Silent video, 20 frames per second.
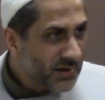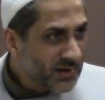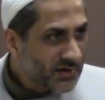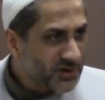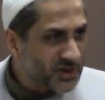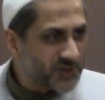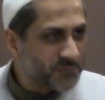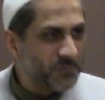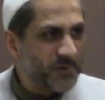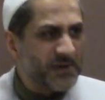
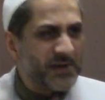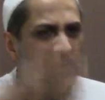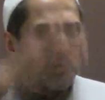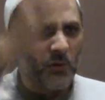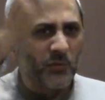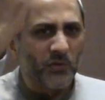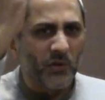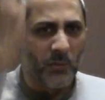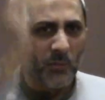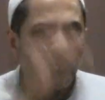The splitting
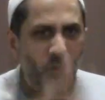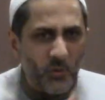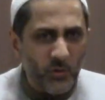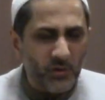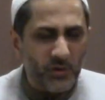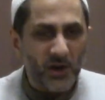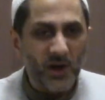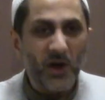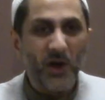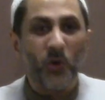of the
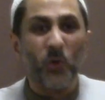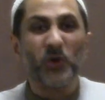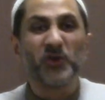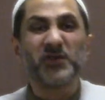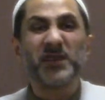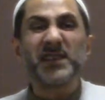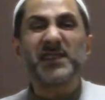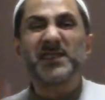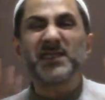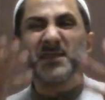moon
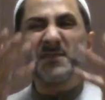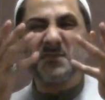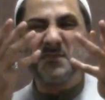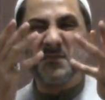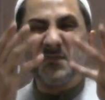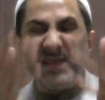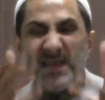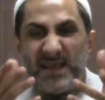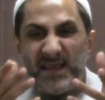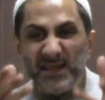was just a
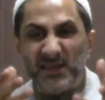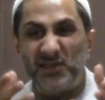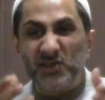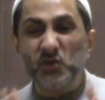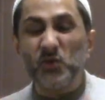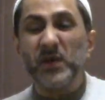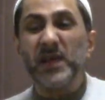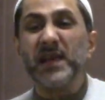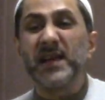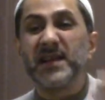means
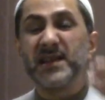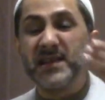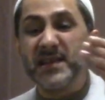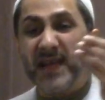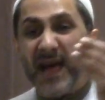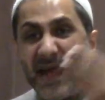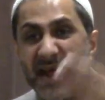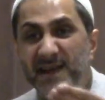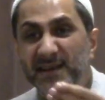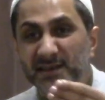to
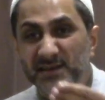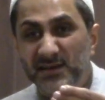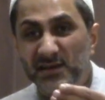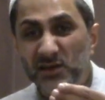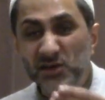ignite